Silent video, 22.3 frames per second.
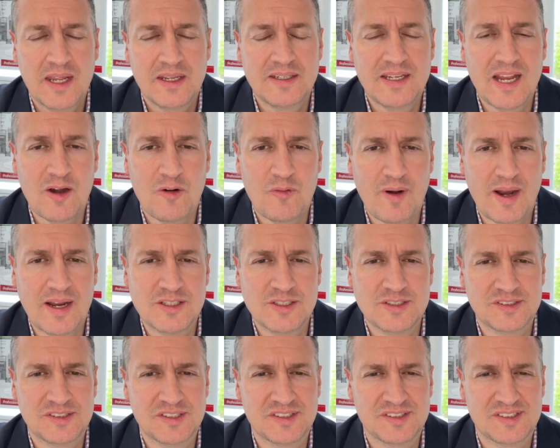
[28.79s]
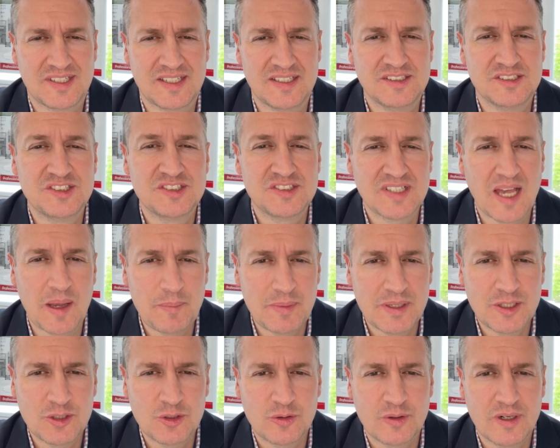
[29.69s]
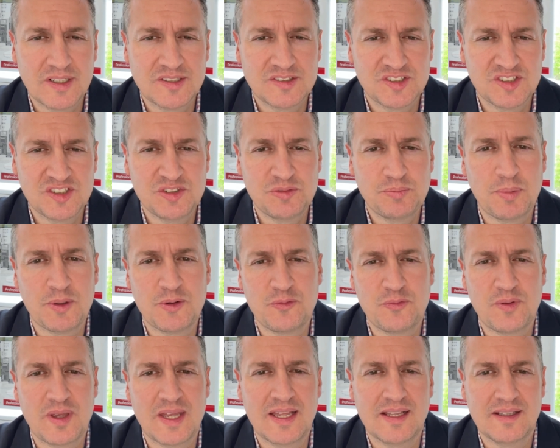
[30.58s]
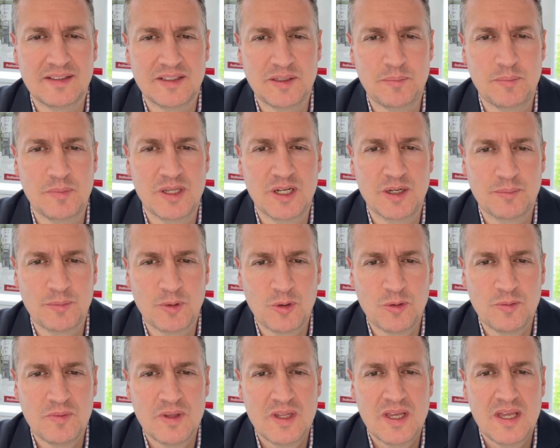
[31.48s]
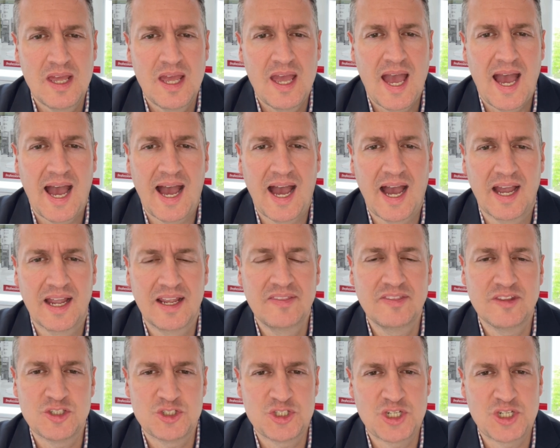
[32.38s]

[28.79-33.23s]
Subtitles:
Yarra Ranges has seen some increases, but fairly minimal. In the